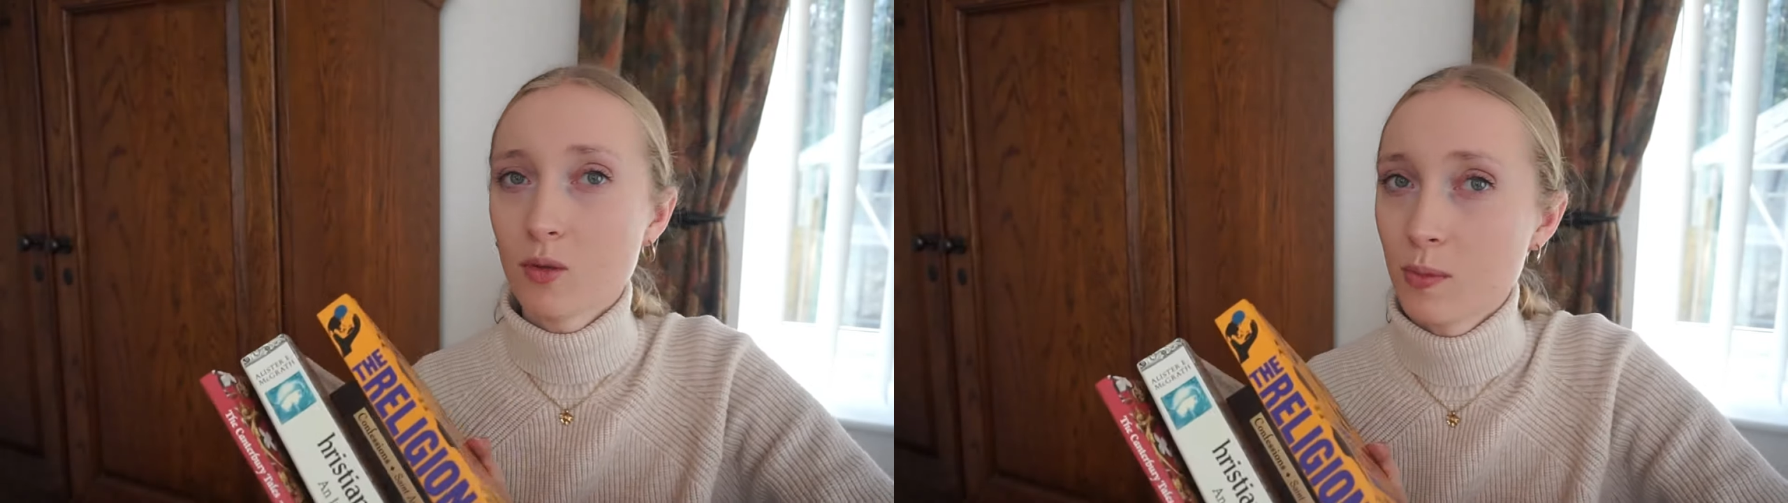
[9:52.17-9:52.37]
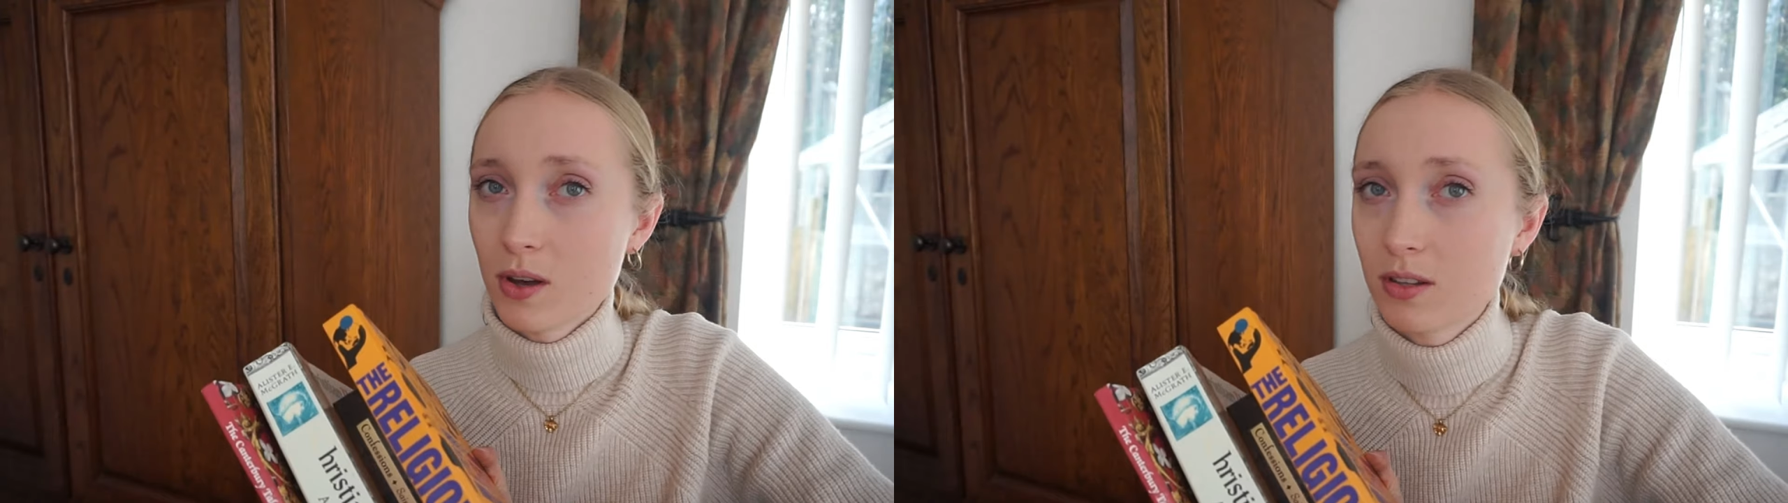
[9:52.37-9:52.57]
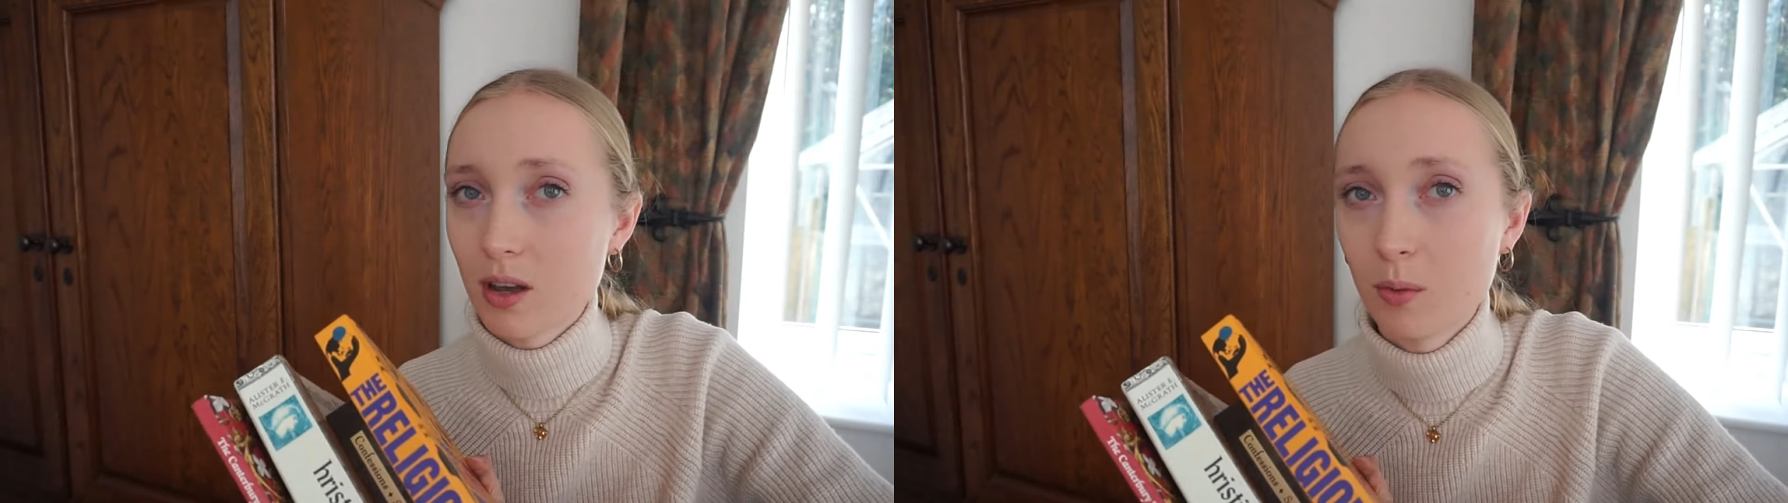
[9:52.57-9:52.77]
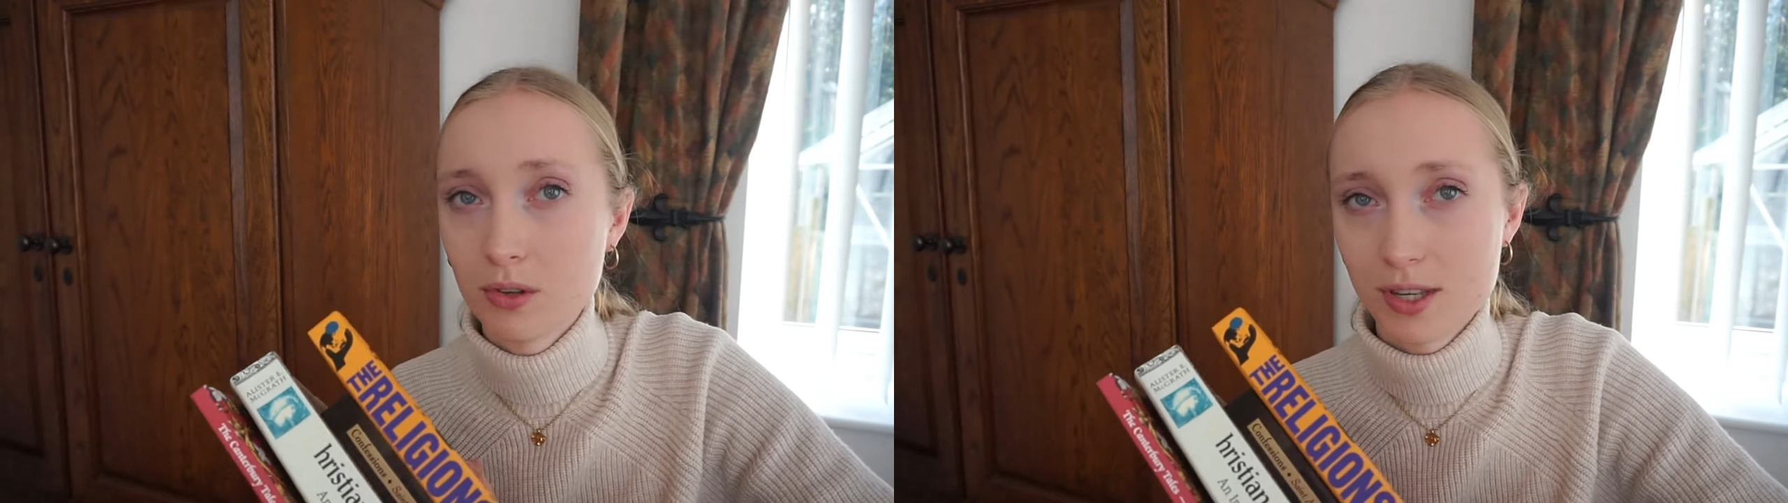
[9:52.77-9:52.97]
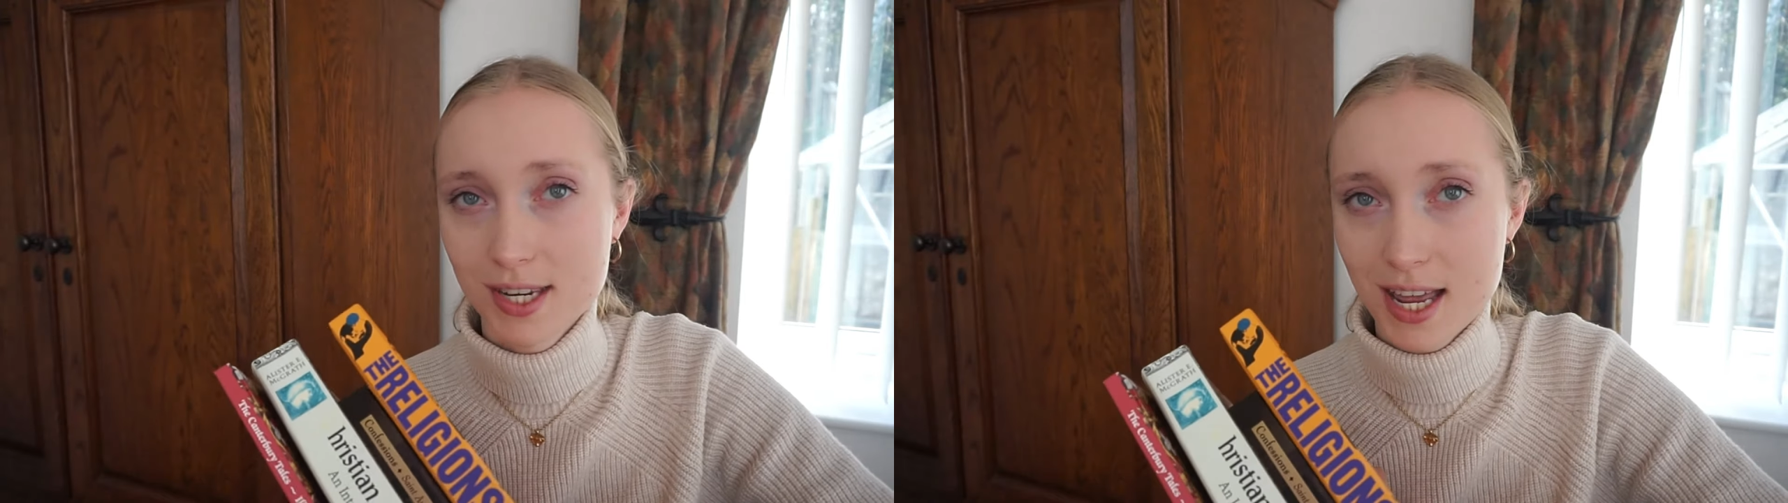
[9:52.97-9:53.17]
the books I
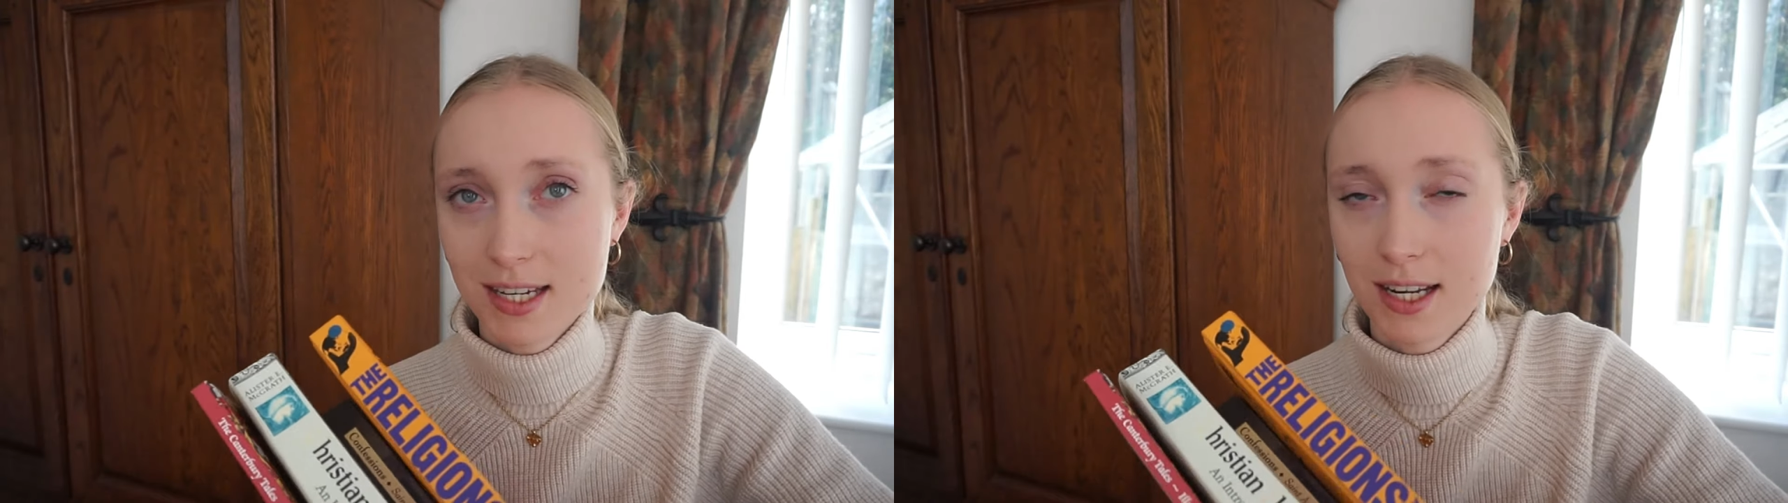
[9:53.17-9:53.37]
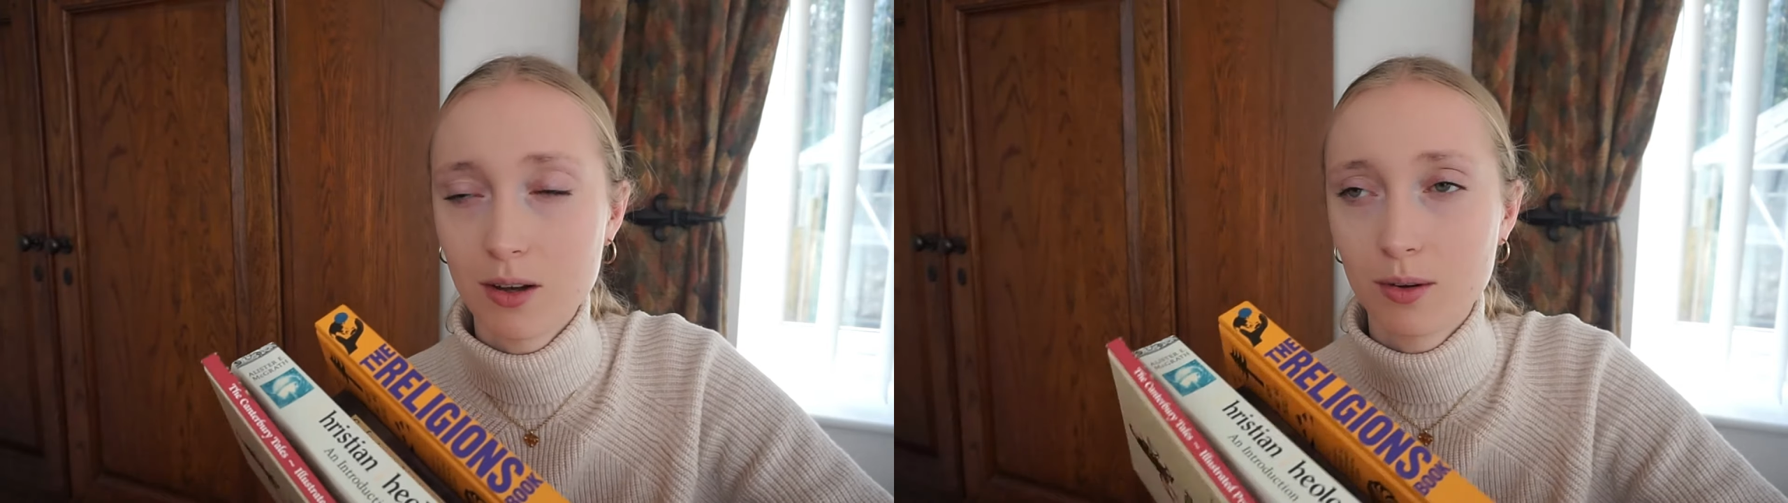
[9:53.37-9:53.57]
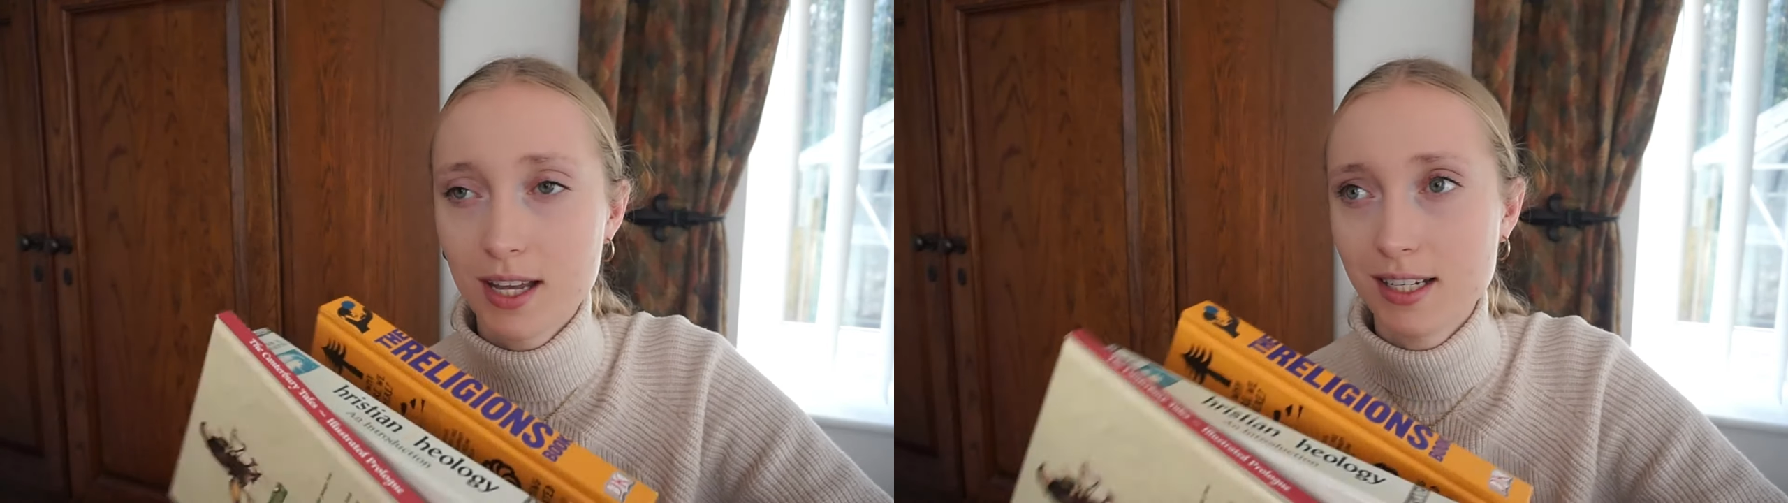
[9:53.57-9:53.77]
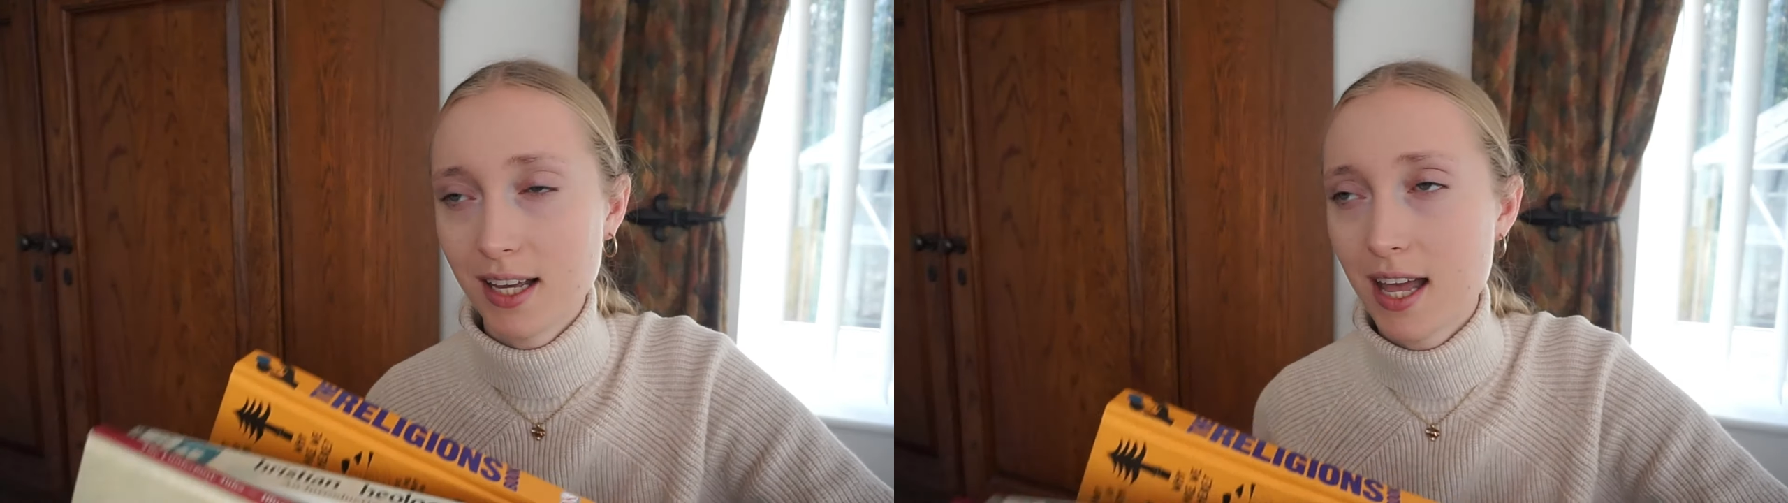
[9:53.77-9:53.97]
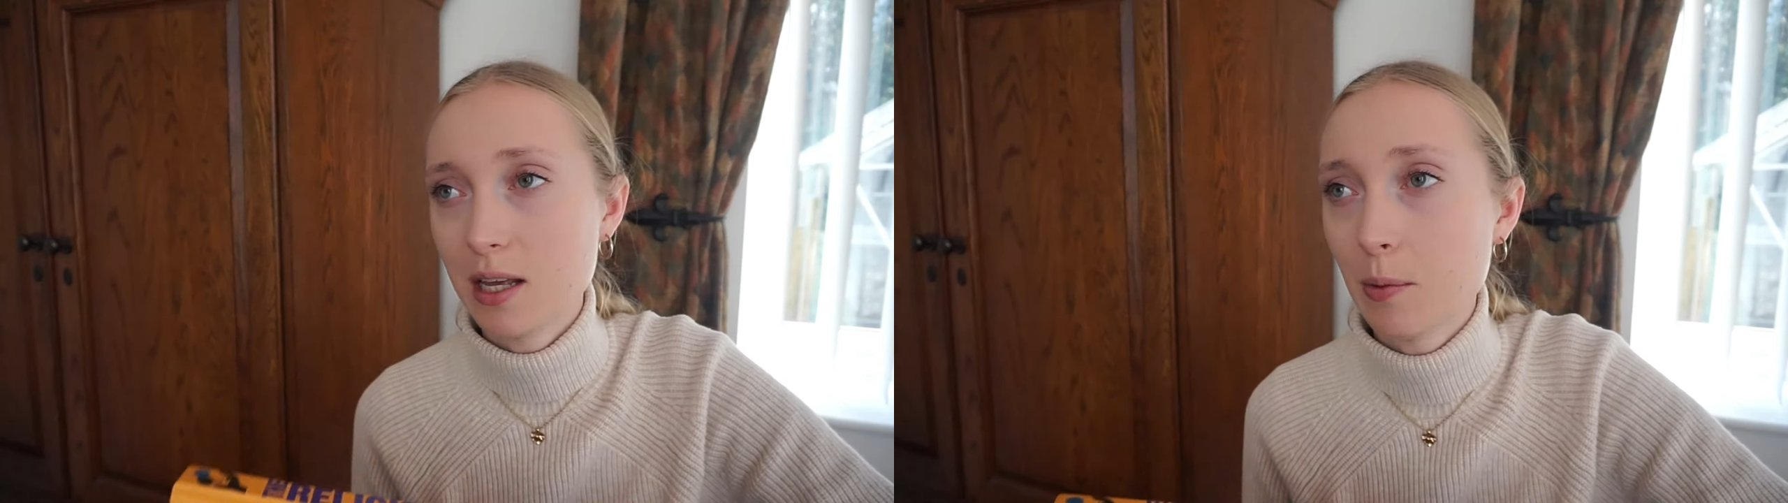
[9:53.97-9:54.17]
was intending on
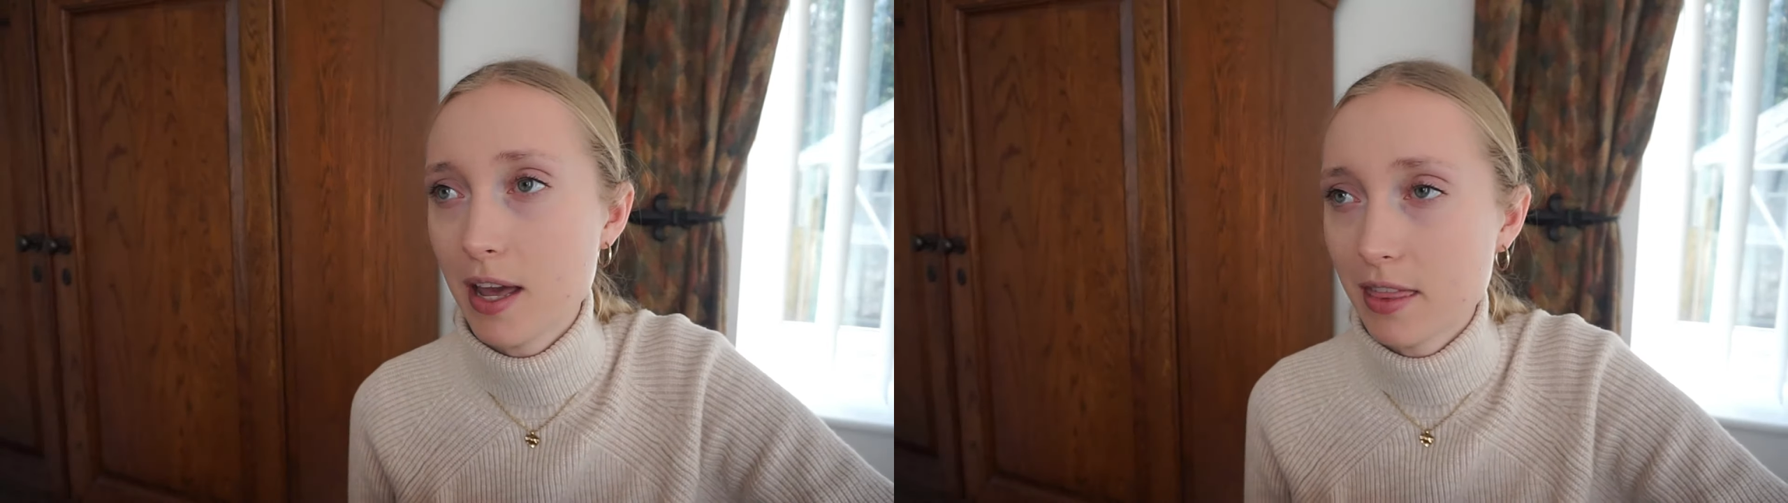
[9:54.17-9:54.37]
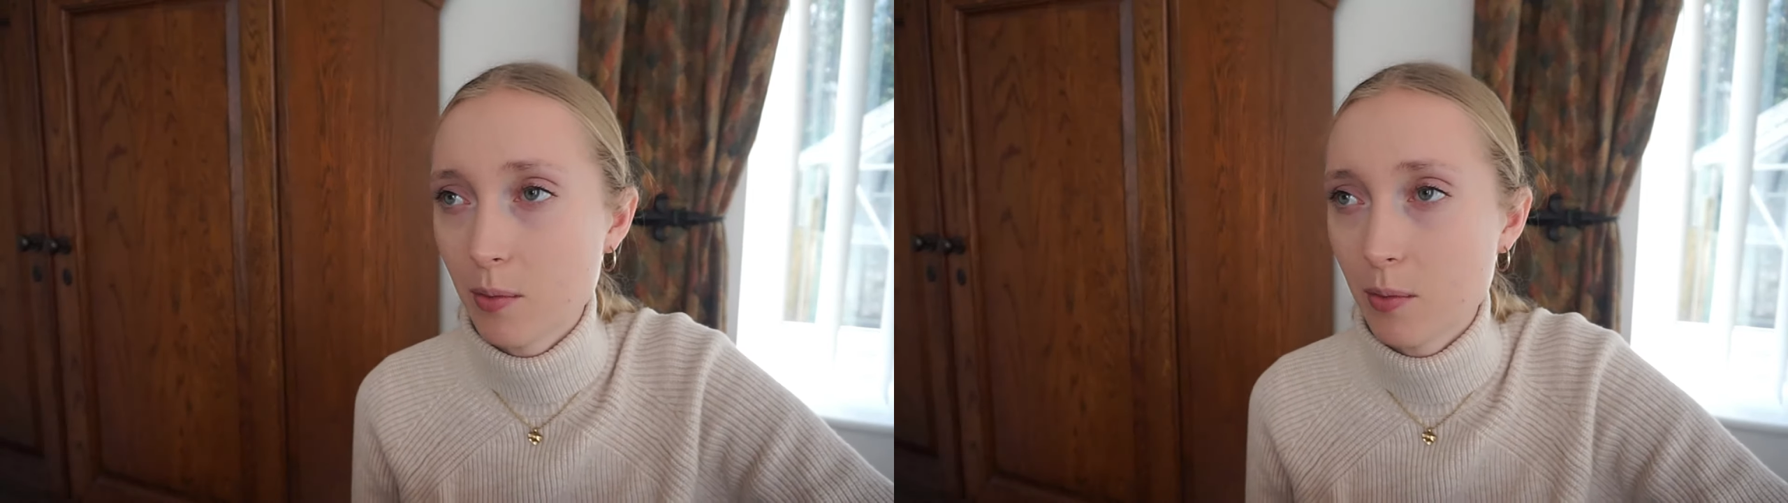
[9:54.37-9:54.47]
getting anyway,